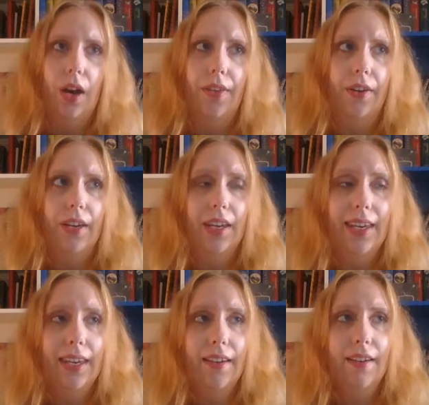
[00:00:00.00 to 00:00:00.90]
either
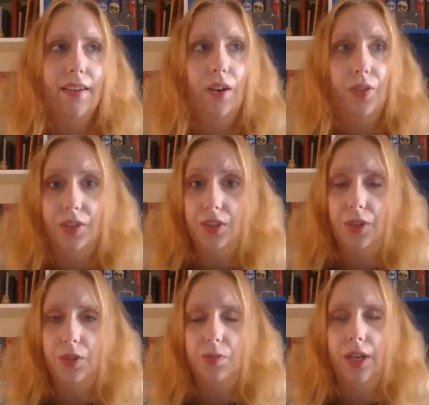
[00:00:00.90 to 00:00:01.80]
here on this
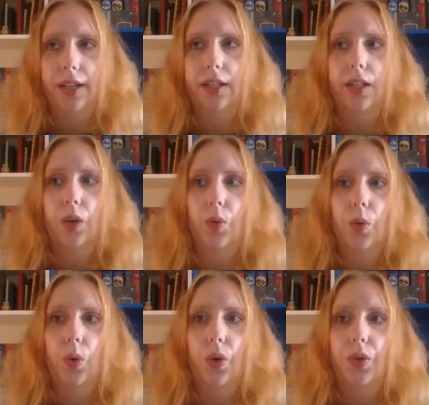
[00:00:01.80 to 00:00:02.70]
YouTube channel
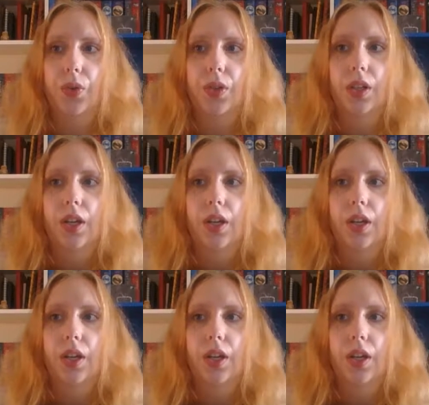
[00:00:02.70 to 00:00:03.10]
or on